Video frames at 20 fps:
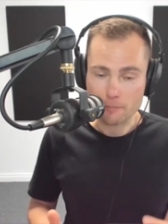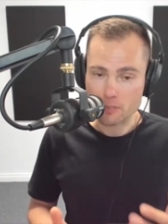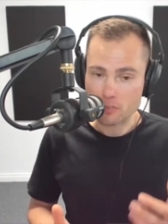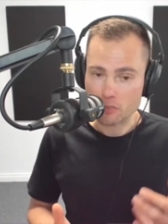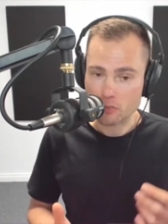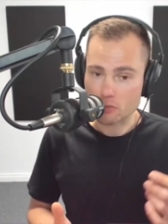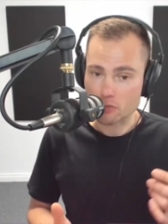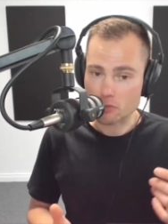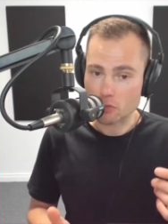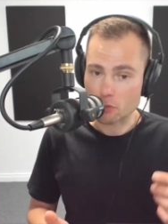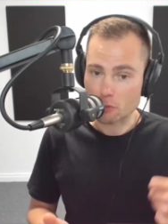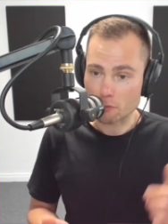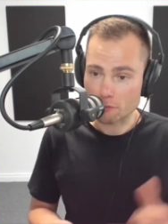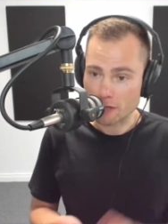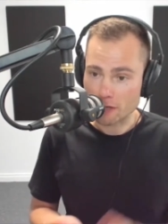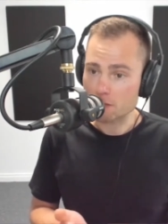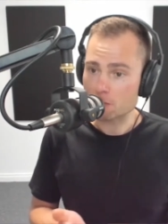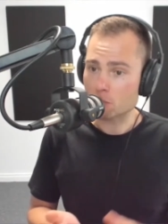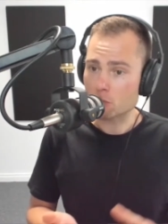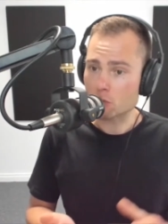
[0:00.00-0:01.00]
episodes on
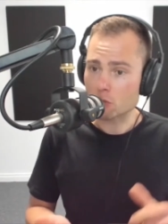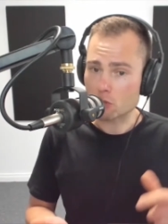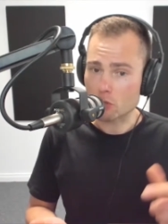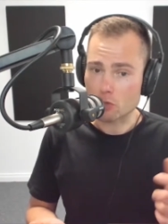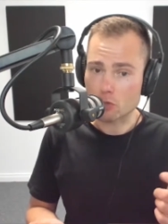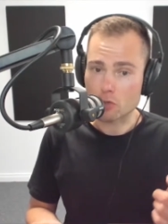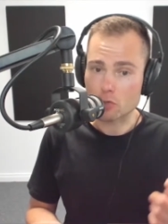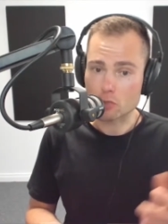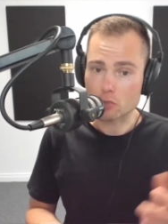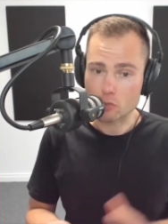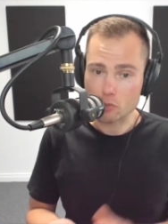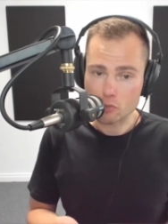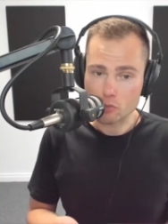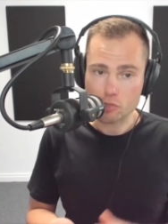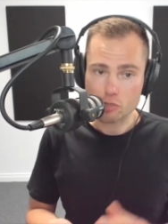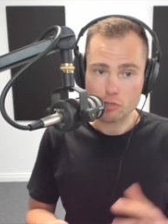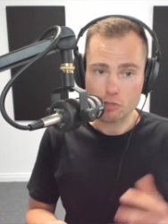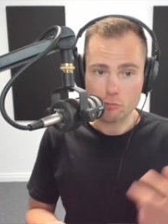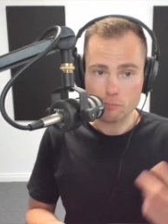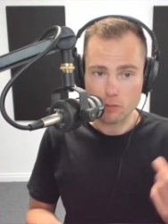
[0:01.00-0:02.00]
Facebook, on
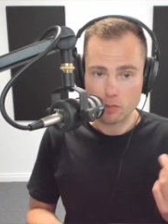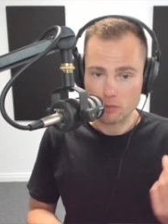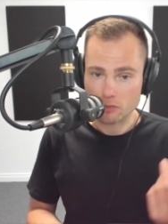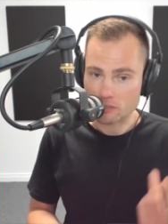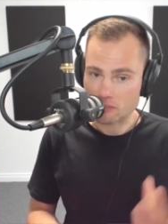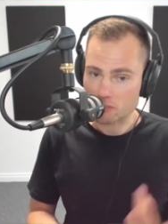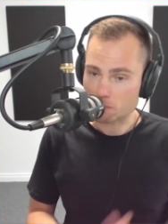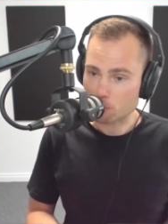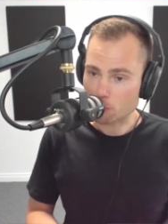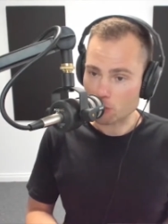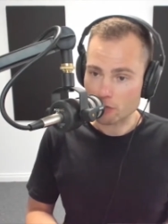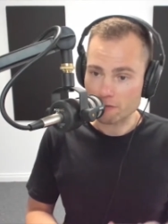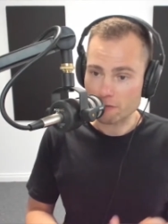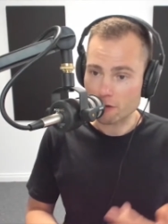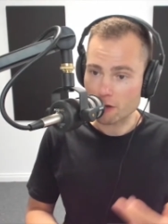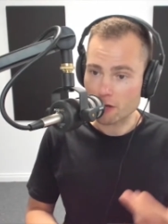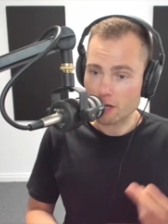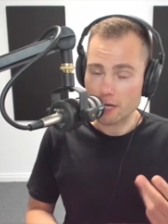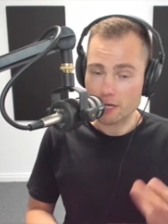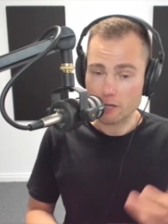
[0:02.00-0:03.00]
YouTube, on
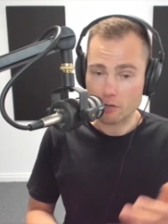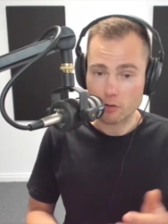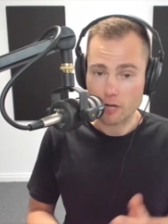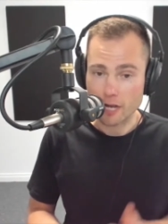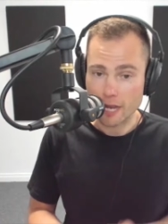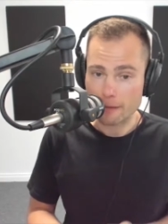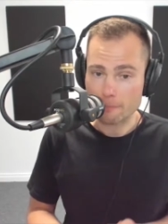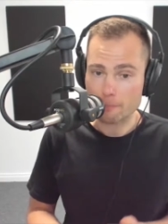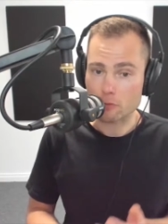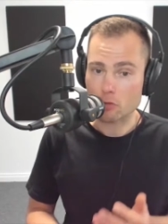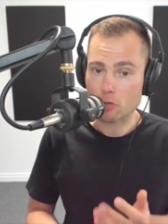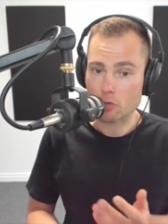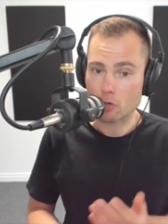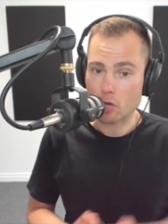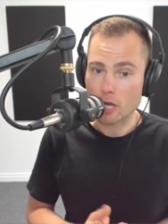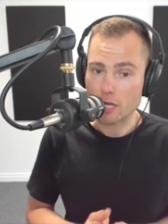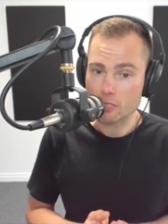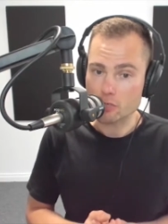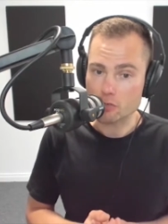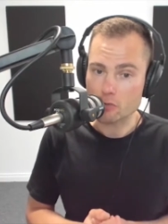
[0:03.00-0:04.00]
Spotify, on Apple, on
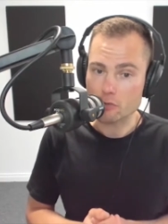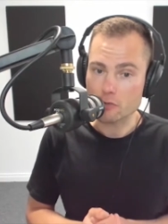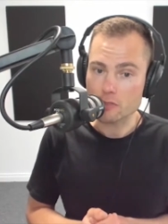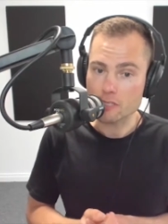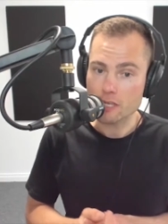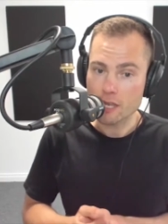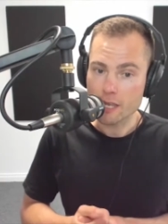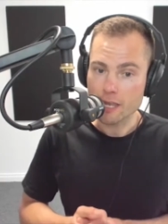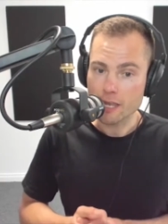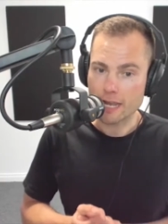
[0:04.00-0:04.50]
iTunes,